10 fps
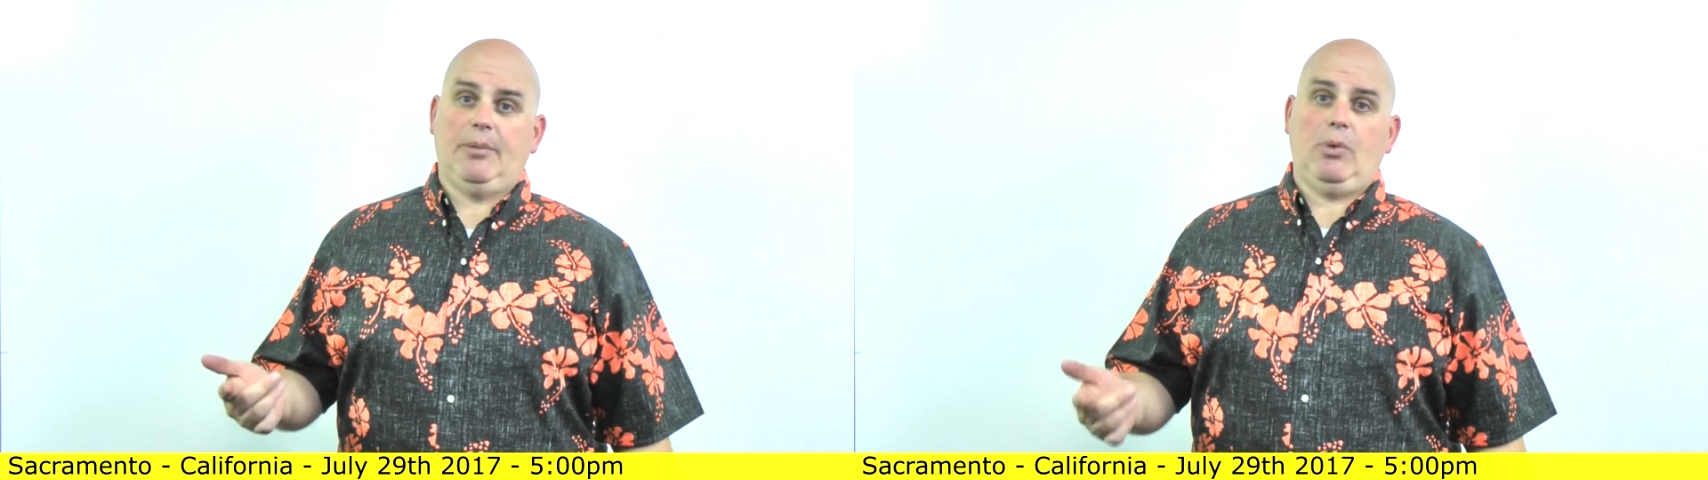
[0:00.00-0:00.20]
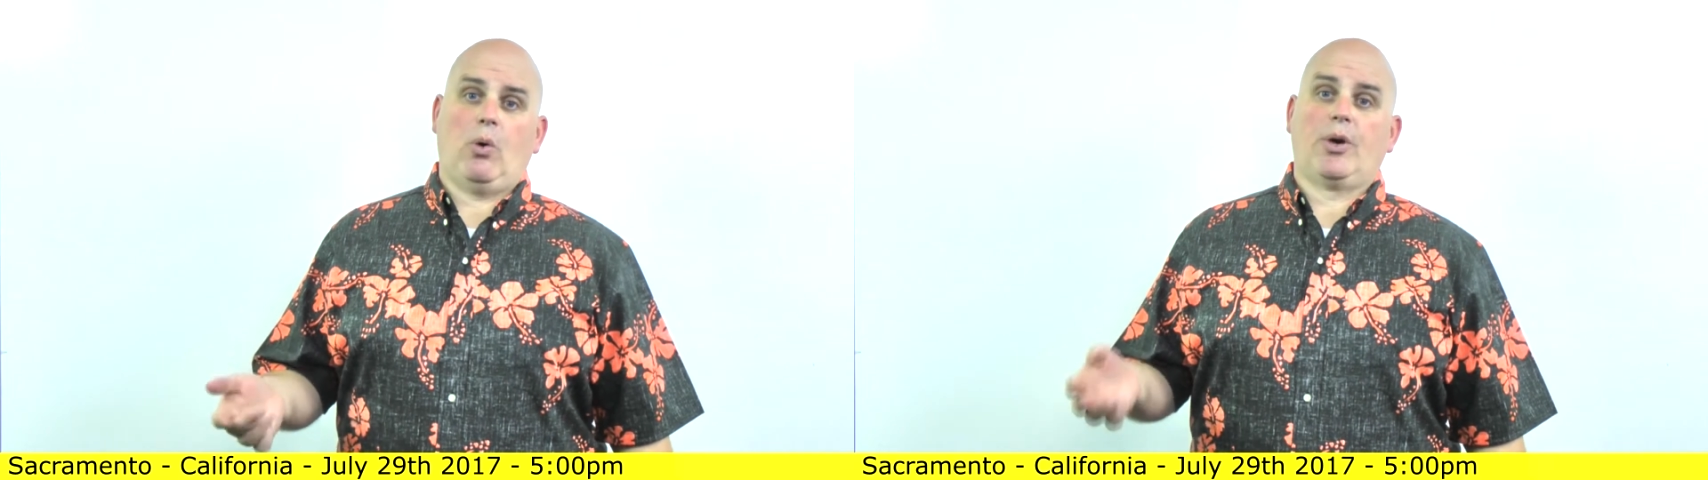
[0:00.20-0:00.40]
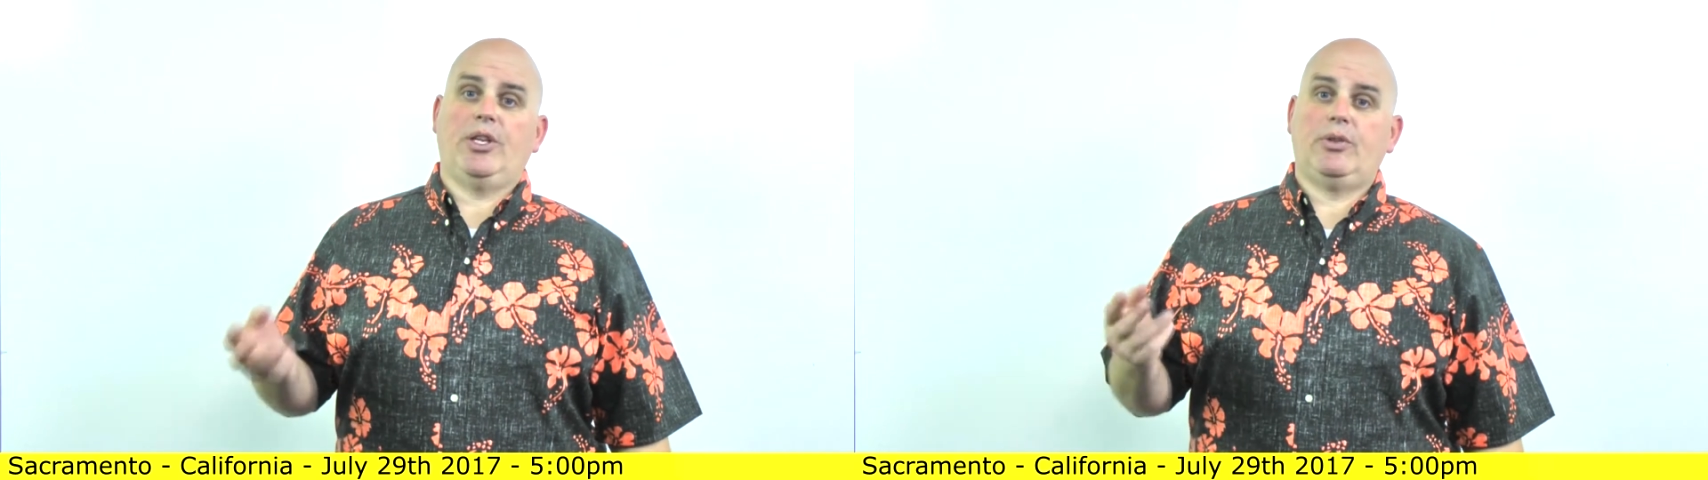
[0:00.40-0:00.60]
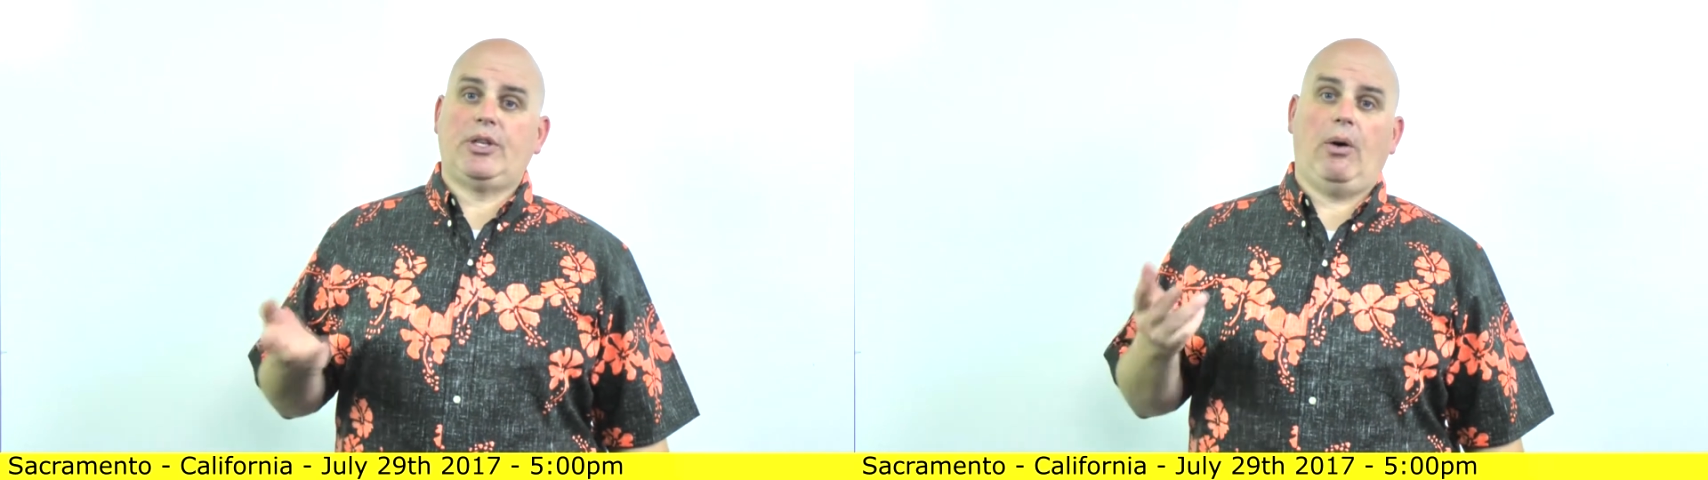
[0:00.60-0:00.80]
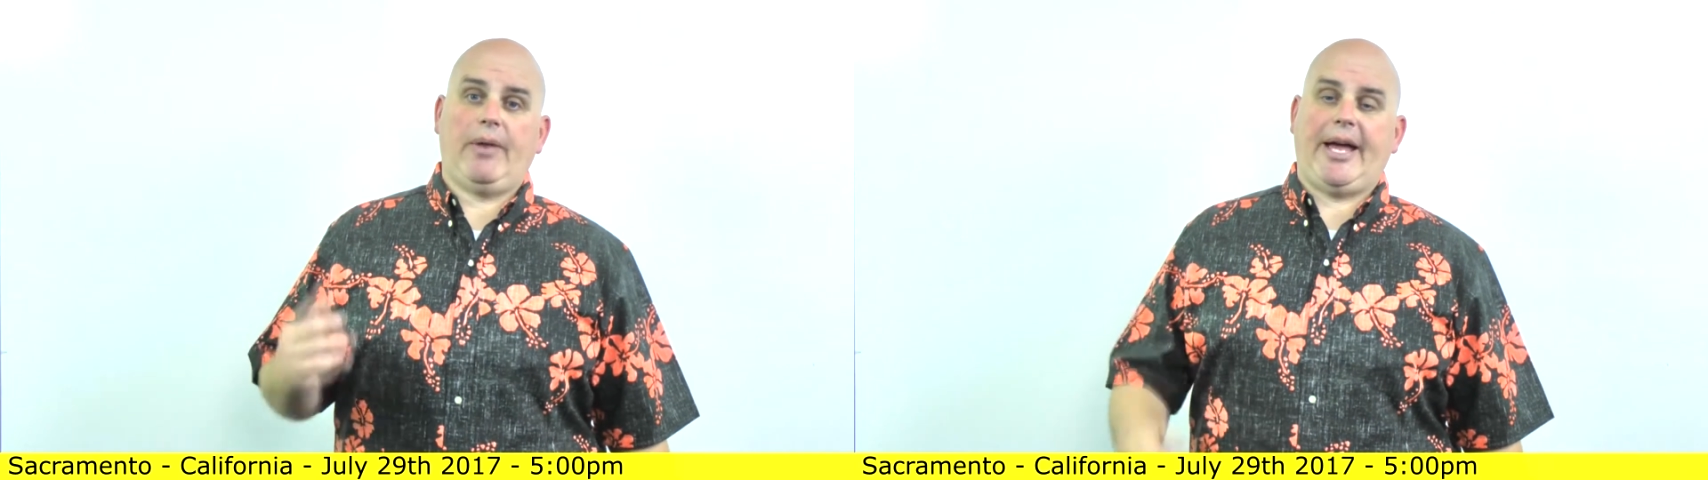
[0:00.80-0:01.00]
him or you
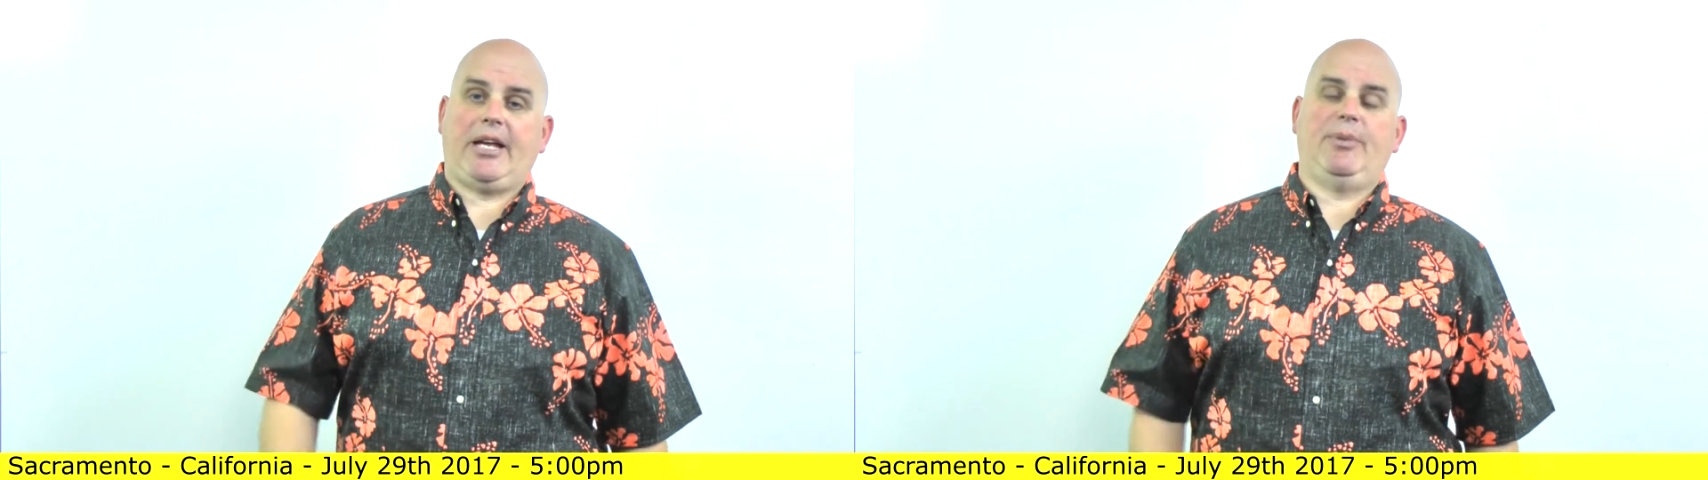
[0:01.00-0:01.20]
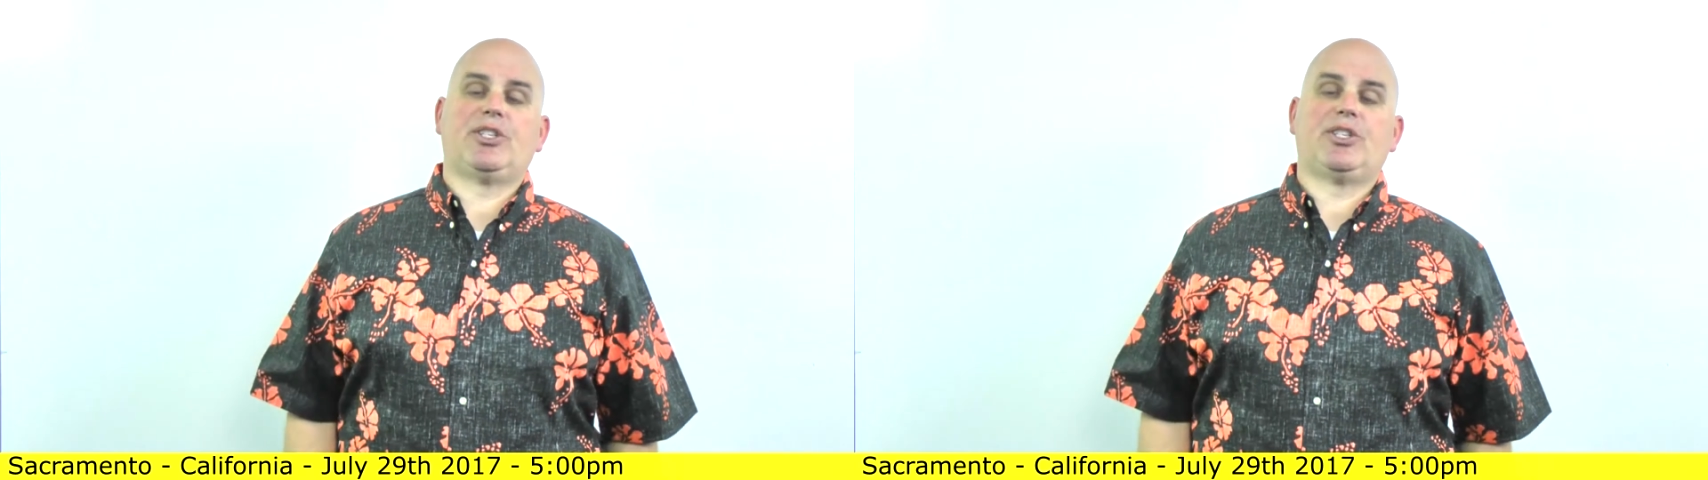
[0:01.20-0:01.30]
don't like him,